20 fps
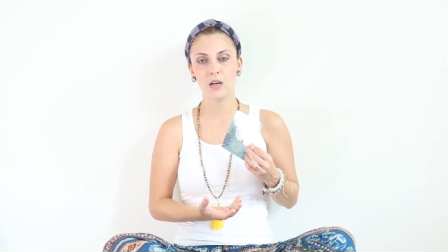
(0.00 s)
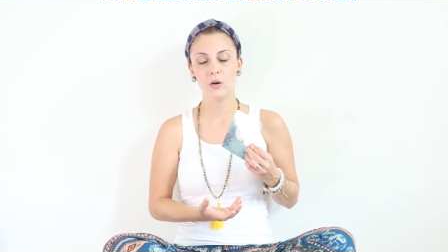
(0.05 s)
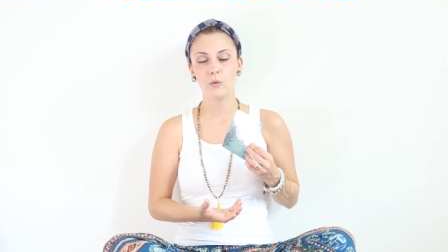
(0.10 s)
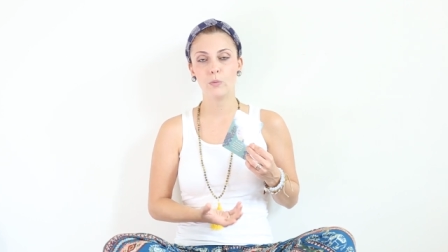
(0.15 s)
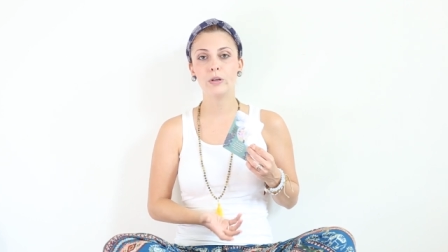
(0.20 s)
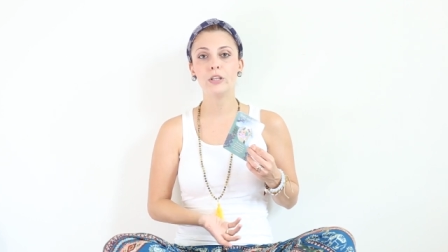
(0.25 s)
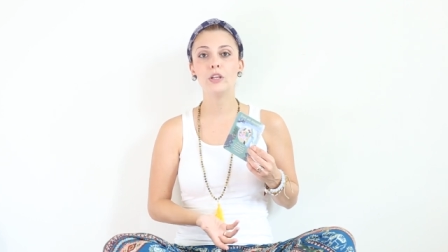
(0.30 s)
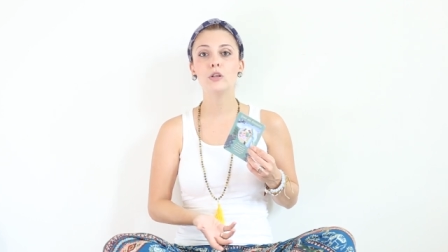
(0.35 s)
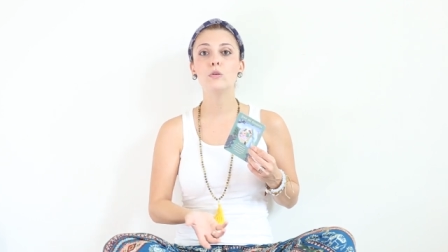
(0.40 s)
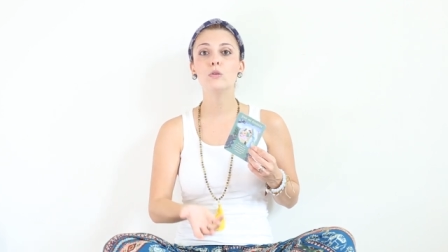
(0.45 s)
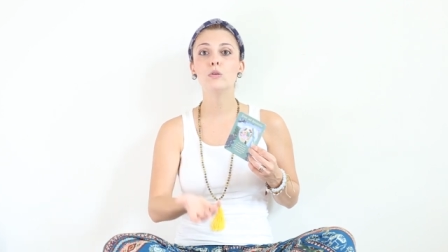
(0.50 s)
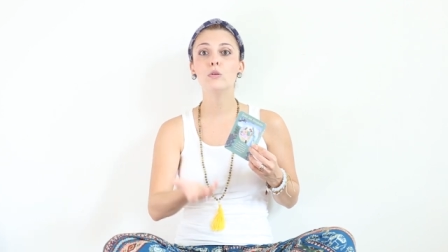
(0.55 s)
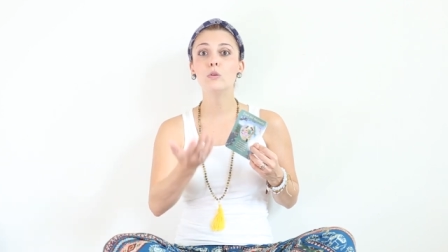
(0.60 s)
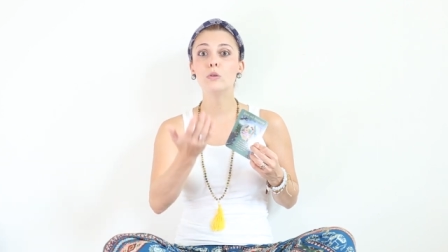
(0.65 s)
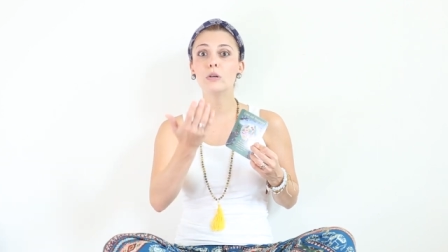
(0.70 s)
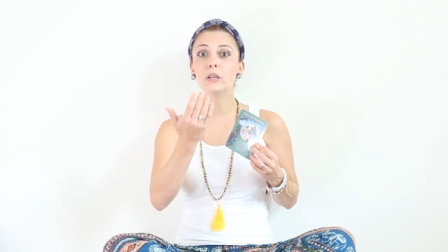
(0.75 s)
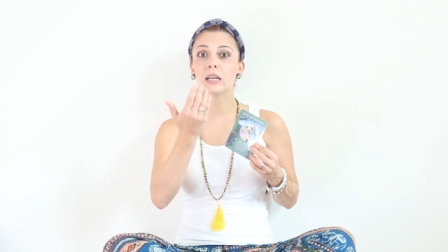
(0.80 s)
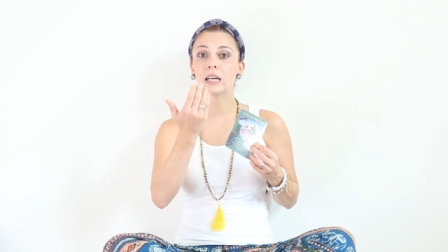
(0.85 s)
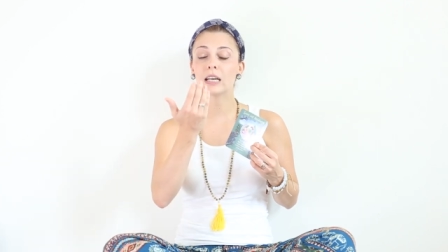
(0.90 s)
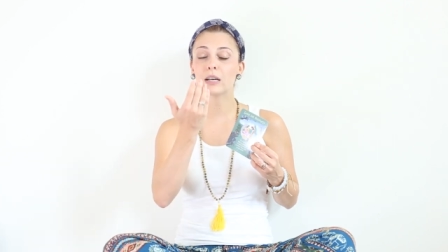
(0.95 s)
when you
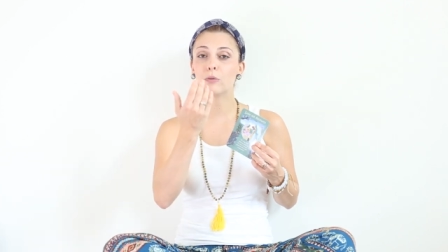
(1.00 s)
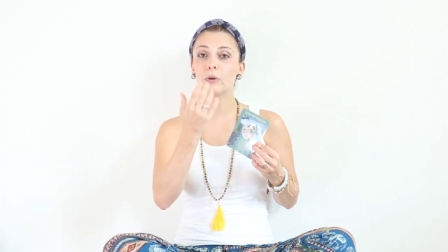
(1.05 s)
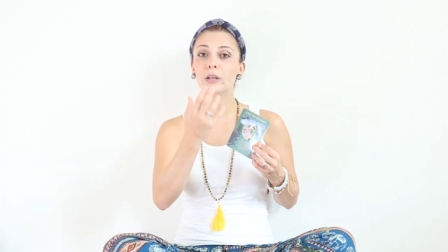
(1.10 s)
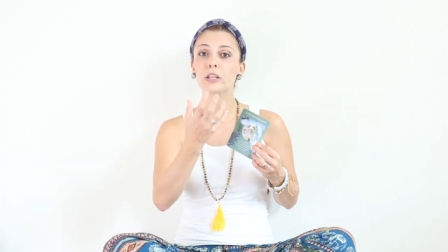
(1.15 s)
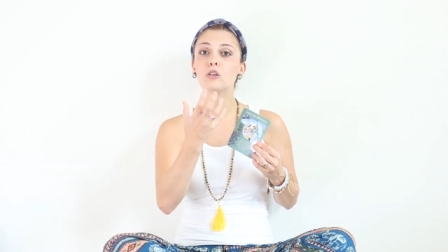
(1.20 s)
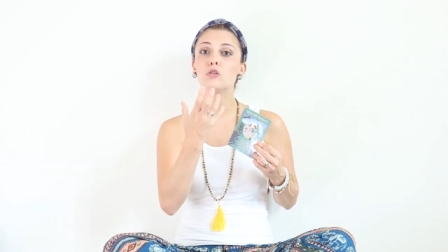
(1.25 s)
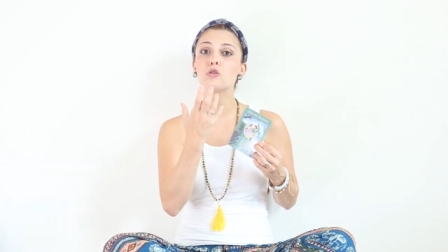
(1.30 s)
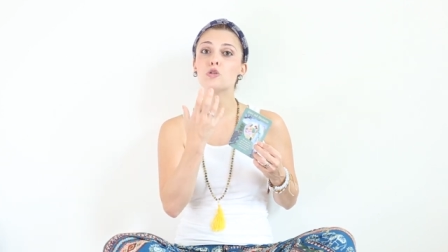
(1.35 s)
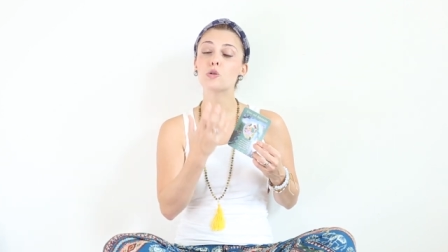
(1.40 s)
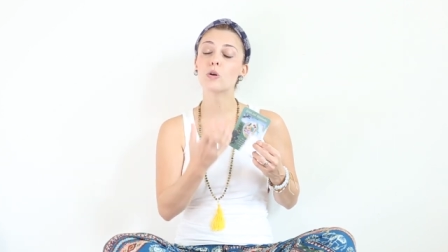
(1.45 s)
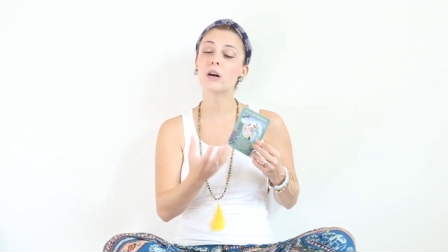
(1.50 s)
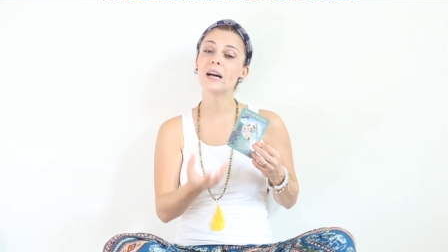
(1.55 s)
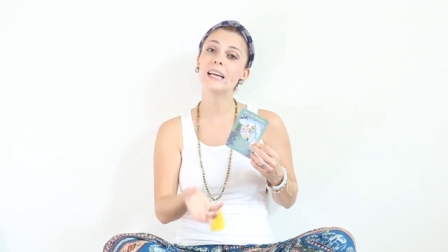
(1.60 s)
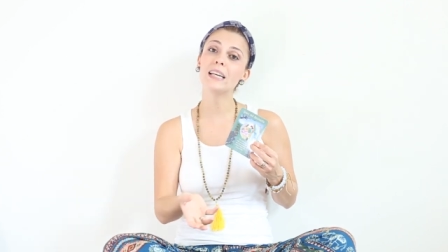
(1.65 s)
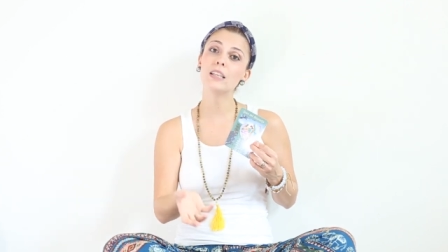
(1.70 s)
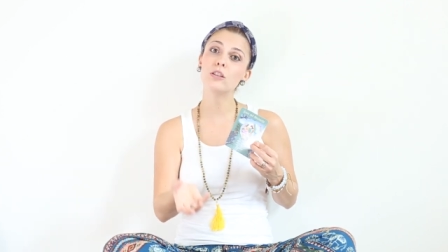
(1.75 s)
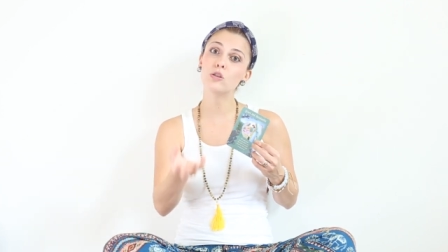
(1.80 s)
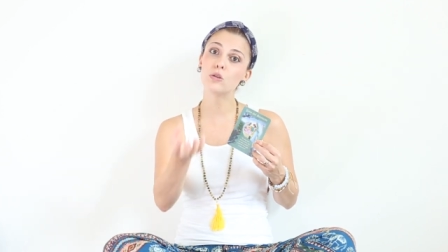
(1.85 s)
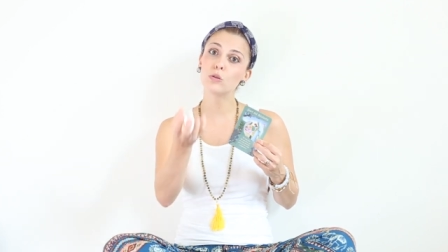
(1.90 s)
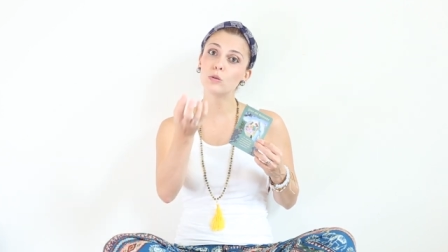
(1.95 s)
look, when you
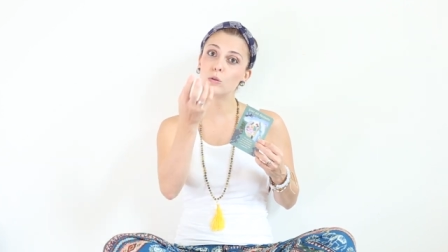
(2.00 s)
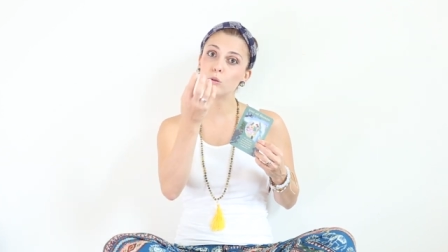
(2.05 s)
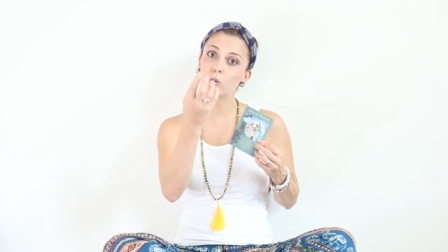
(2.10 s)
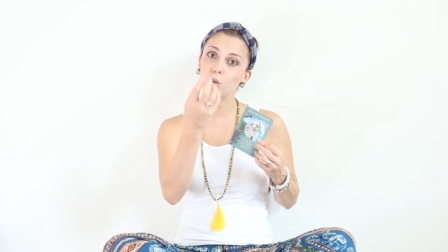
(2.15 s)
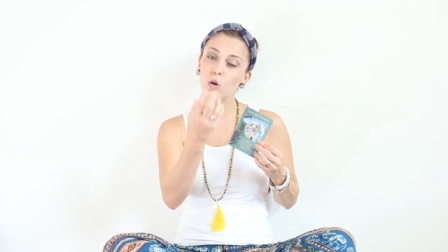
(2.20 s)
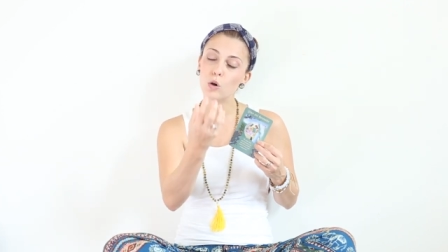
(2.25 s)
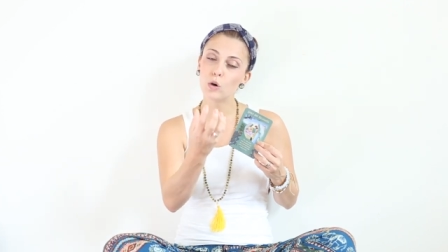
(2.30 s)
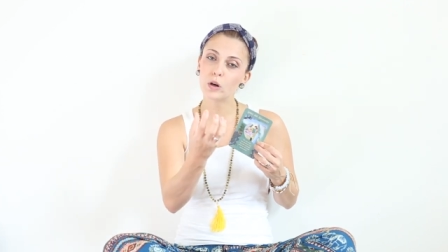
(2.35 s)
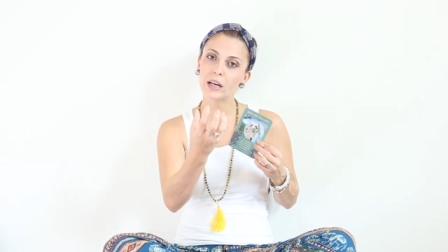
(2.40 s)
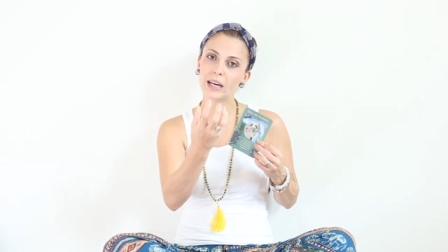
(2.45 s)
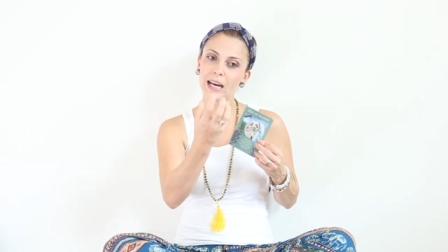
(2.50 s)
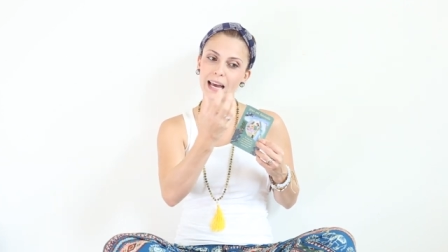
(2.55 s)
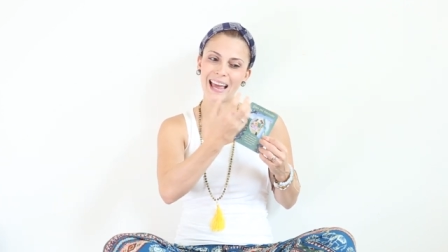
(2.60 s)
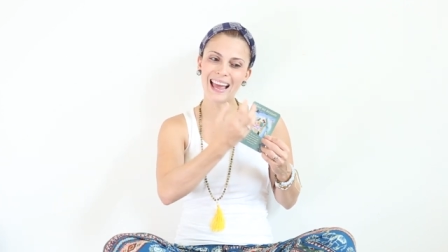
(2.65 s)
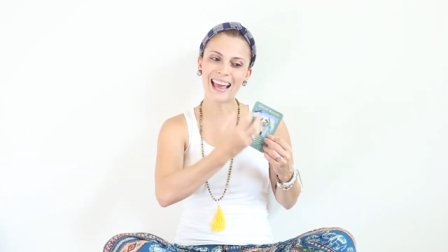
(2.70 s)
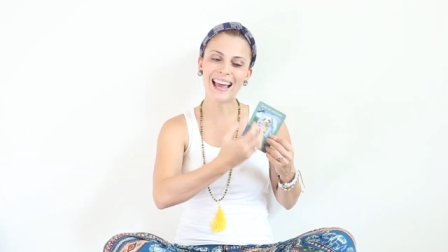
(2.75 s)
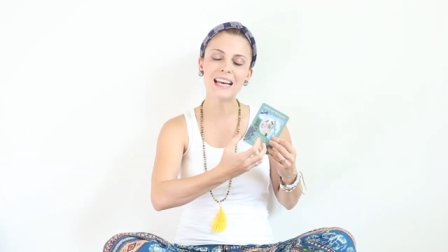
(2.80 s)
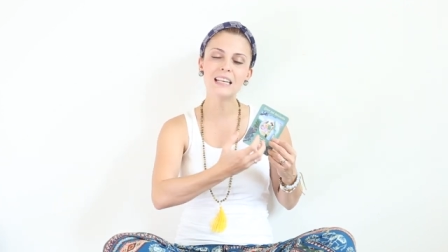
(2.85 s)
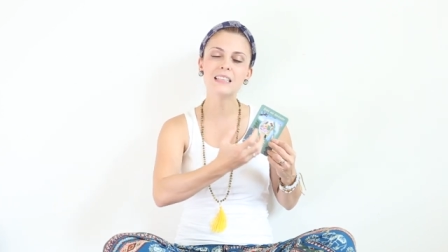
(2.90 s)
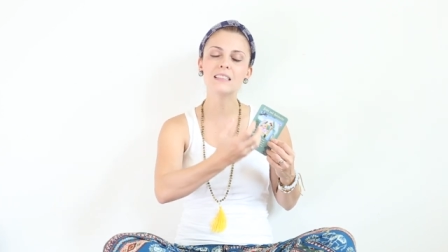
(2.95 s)
try to look
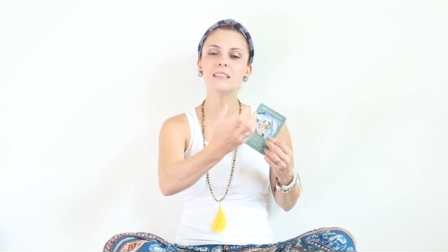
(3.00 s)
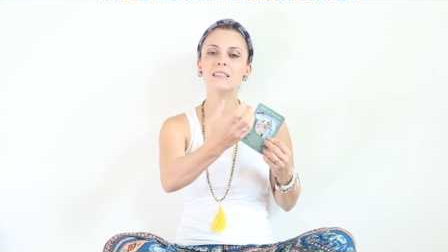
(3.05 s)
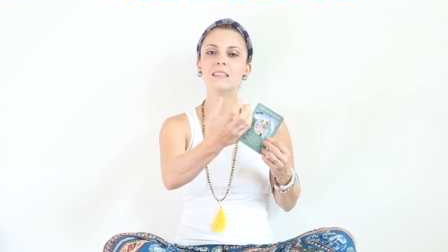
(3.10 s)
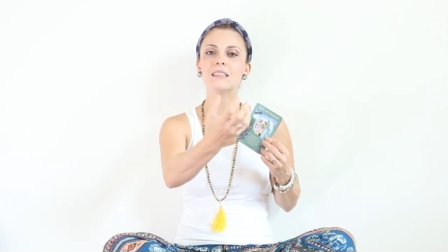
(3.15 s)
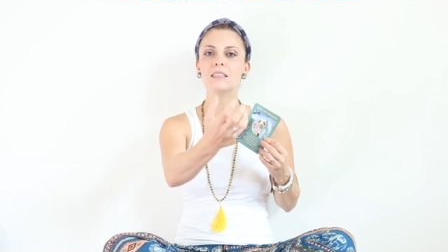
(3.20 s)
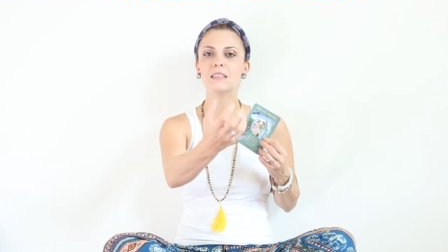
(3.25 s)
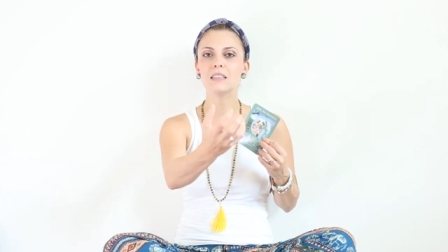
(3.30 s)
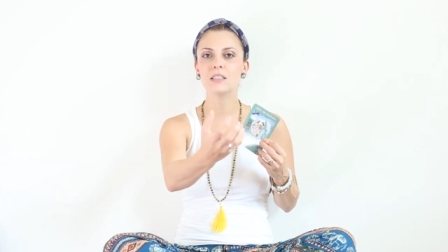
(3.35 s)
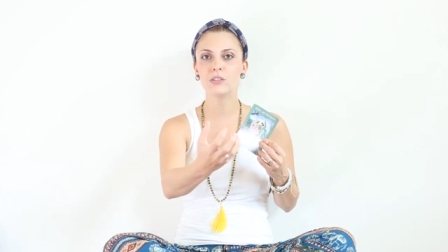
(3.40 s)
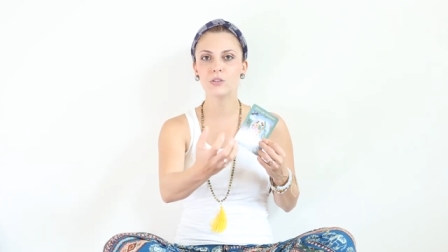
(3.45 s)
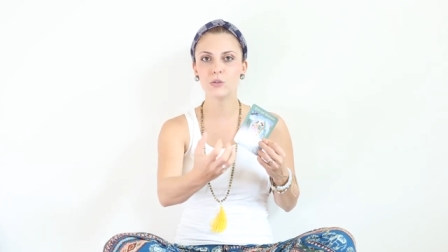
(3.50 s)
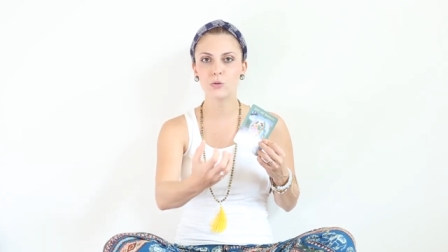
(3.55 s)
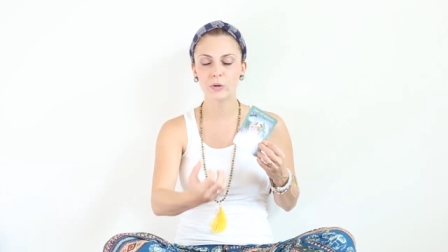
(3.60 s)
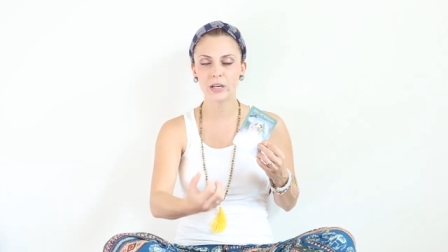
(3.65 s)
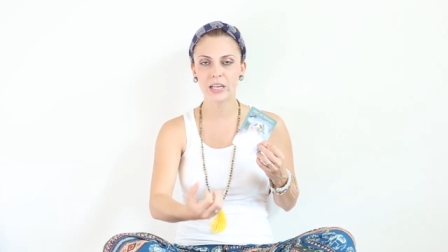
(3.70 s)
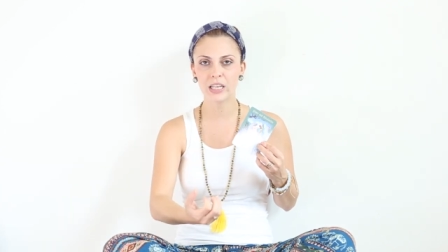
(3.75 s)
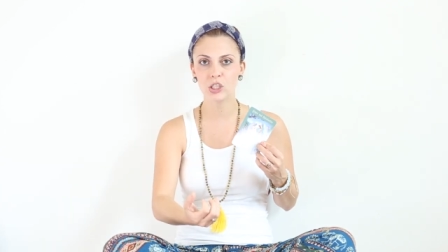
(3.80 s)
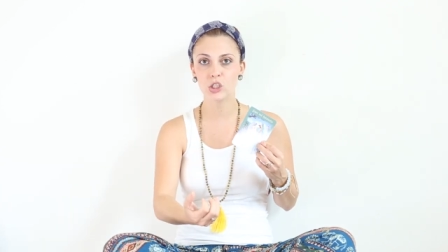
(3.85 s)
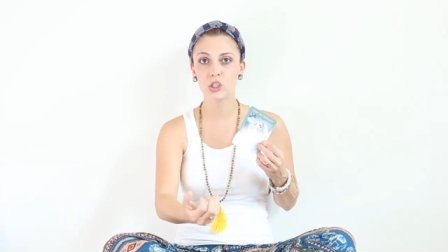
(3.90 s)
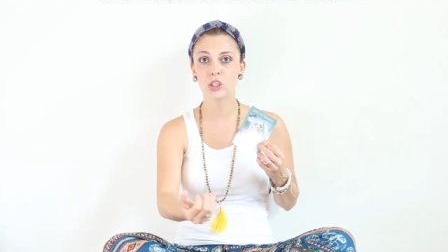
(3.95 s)
at the
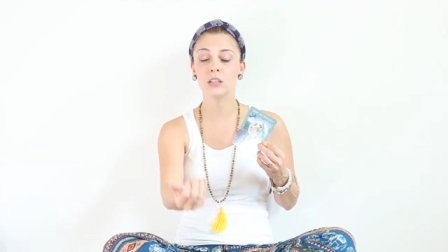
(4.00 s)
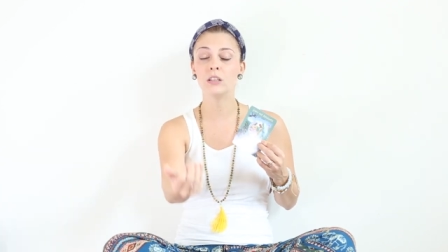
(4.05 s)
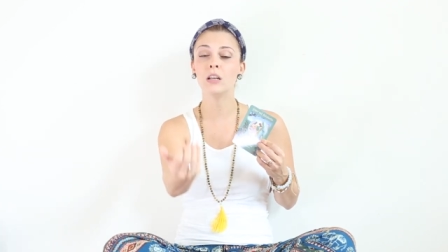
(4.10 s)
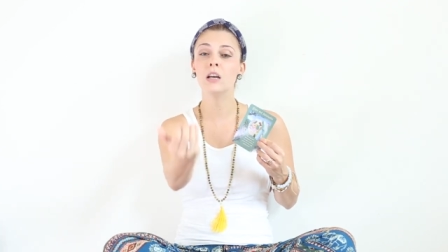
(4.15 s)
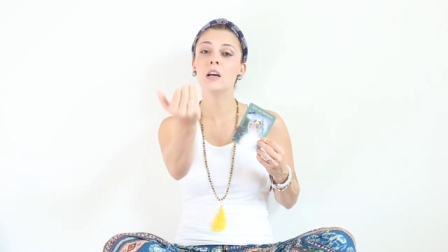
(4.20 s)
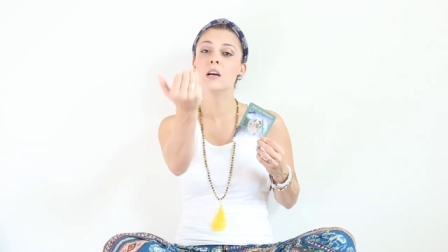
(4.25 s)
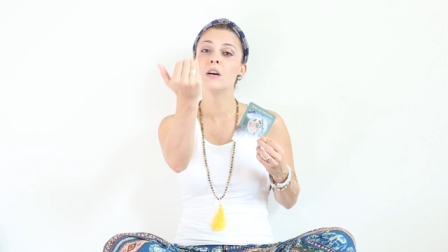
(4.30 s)
situation